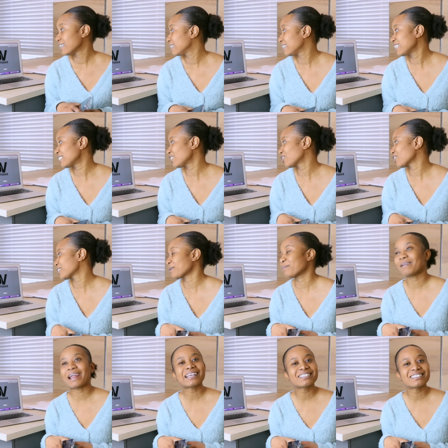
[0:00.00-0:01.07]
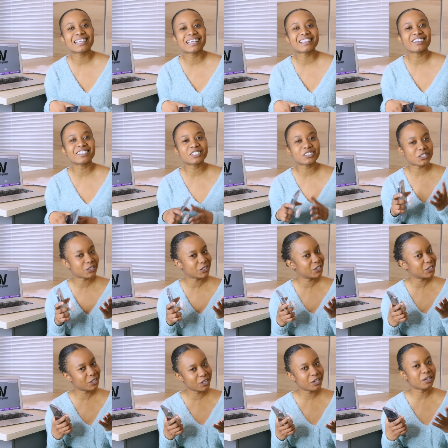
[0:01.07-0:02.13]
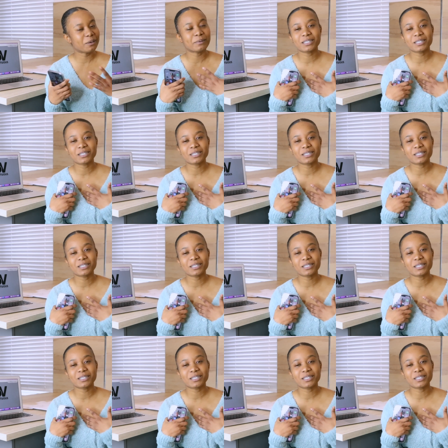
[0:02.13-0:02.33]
this is just a blessing, not just to you,